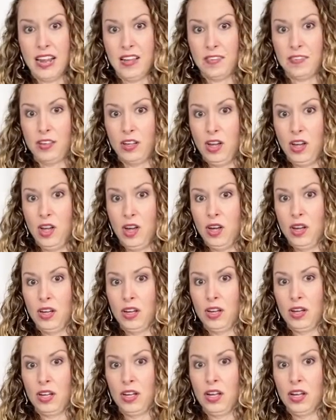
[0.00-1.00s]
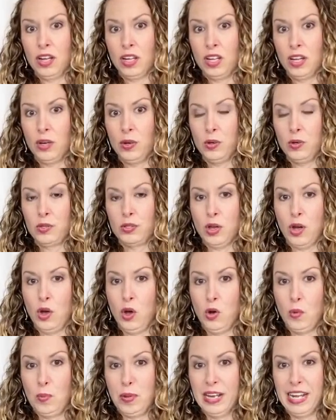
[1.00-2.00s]
of goes
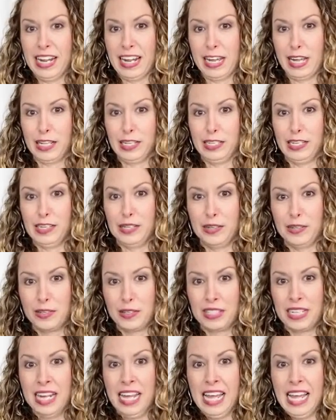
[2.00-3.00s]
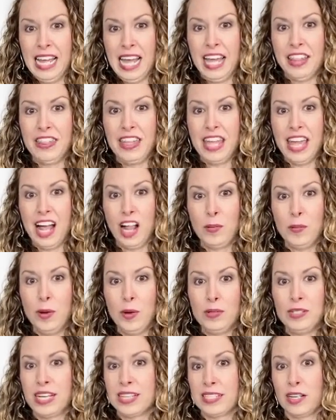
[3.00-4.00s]
open and closed. The
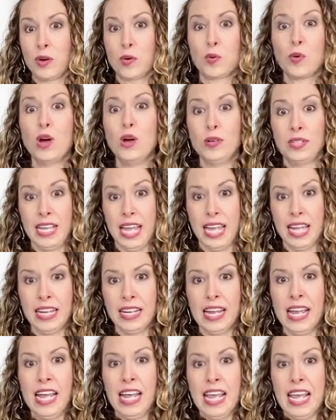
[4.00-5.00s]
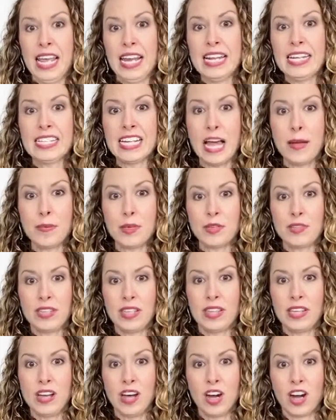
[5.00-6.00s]
elbow doesn't rotate. Anytime you
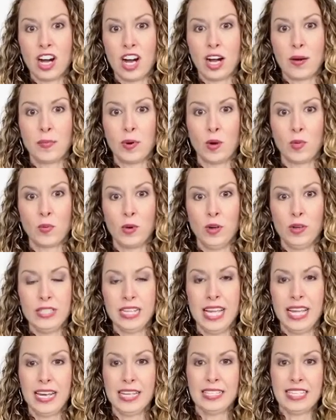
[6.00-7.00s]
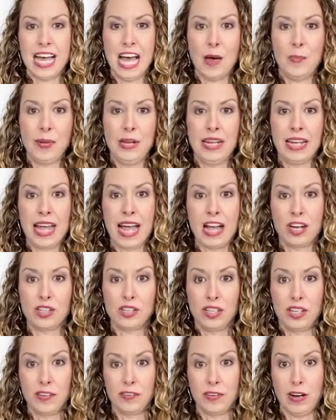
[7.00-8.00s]
see the arm rotate, it's happening
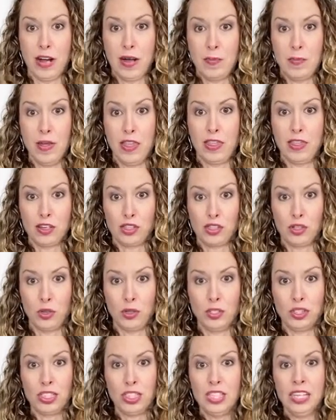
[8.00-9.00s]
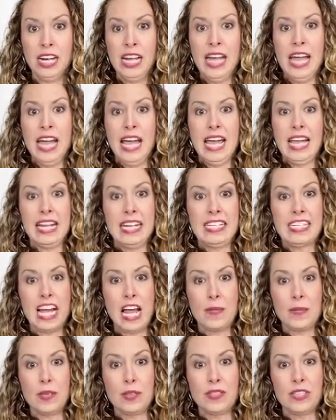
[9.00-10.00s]
actually from the shoulder.
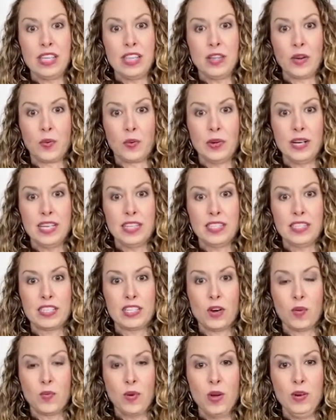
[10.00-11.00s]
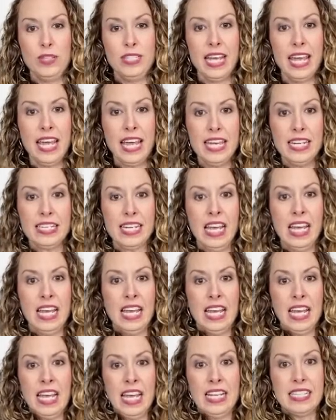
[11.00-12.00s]
Anytime you see the wrist rotate,
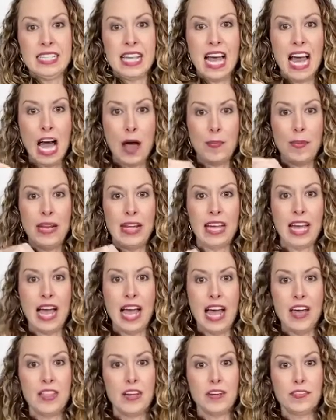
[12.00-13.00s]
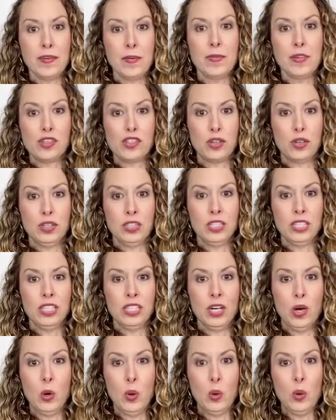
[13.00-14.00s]
it's happening either from the
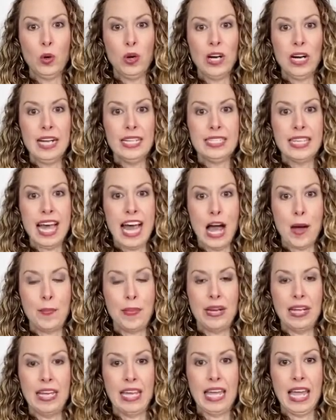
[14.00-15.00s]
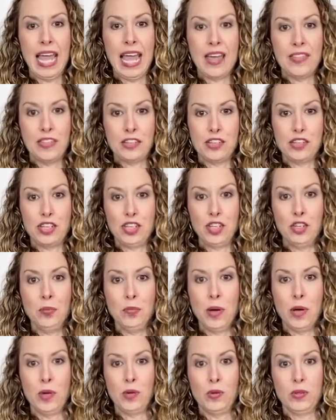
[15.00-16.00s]
shoulder or it's happening at the 2
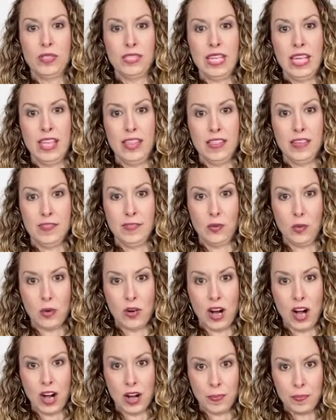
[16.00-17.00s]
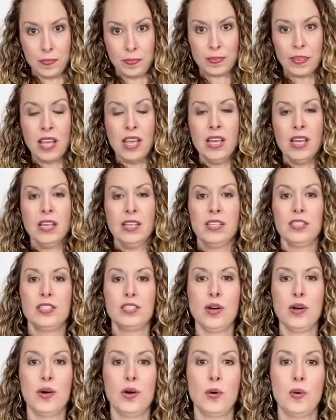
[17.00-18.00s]
bones in the forearm.
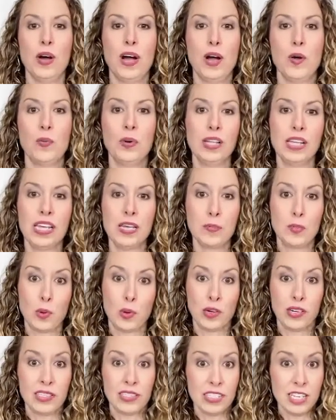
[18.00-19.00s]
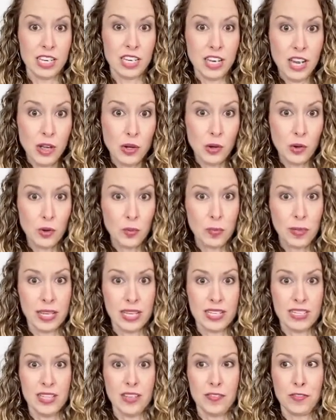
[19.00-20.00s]
So really important to note,
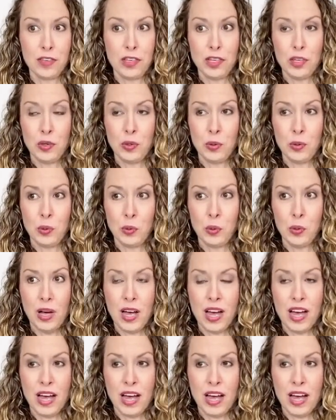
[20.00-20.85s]
because if you,